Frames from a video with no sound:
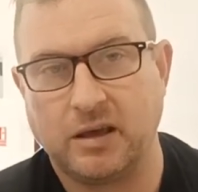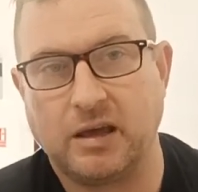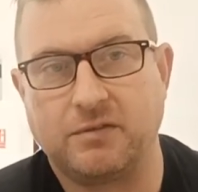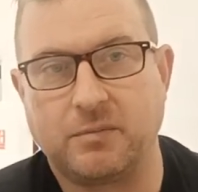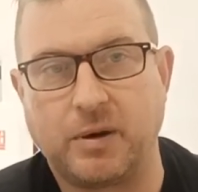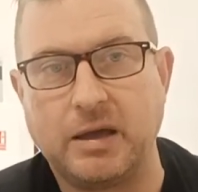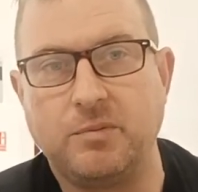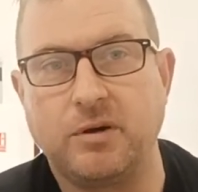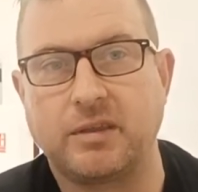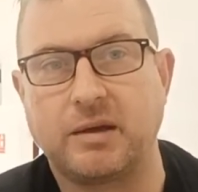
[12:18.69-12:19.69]
If the
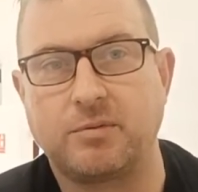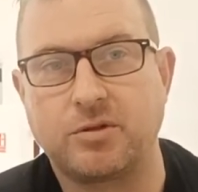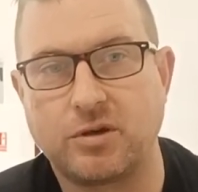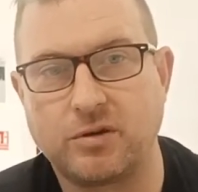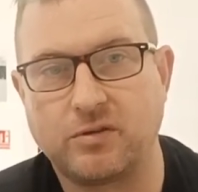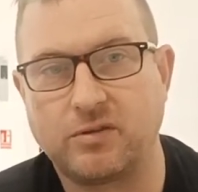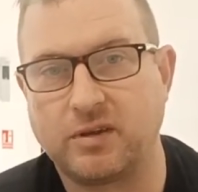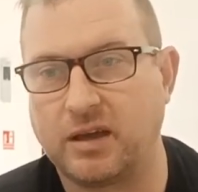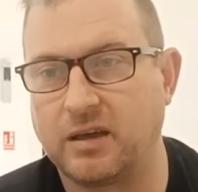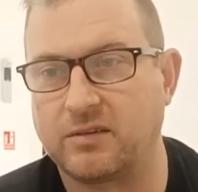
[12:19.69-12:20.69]
paperwork they produce
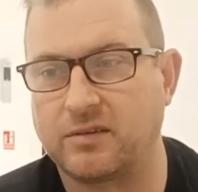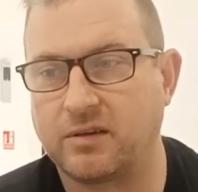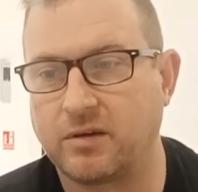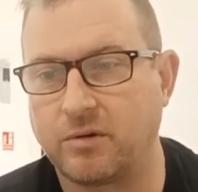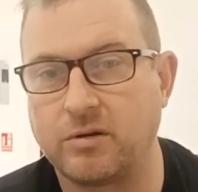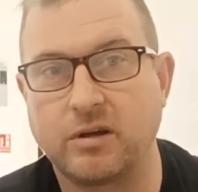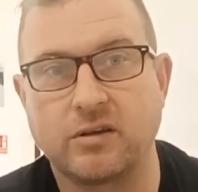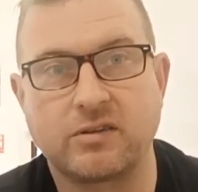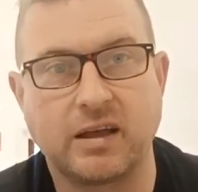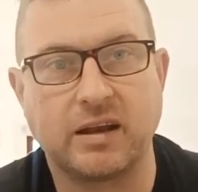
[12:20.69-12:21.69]
is
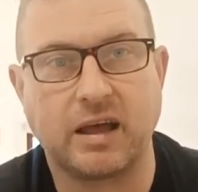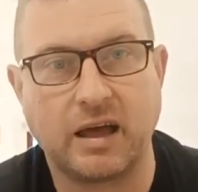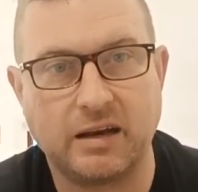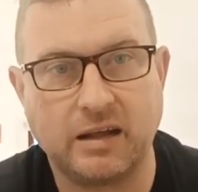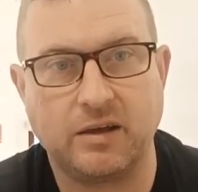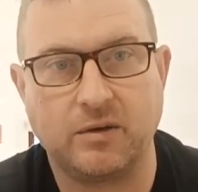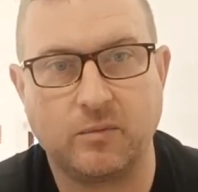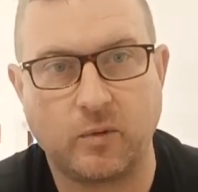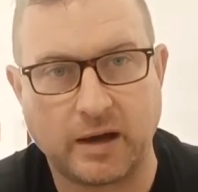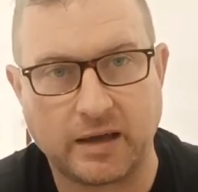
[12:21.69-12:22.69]
erroneous in any
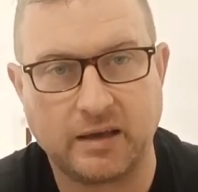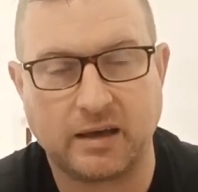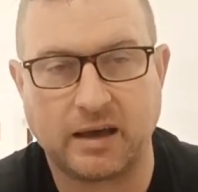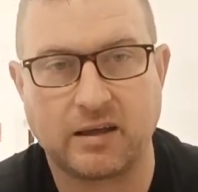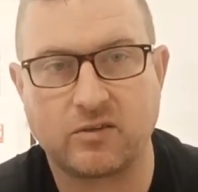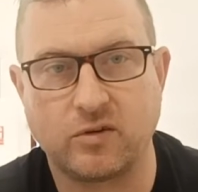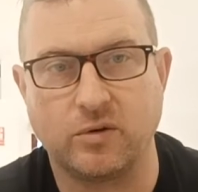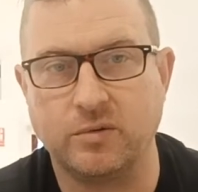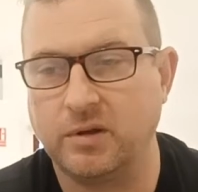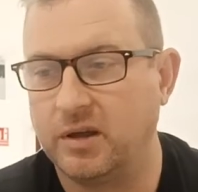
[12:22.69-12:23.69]
way at
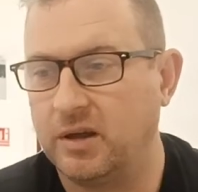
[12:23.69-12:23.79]
all,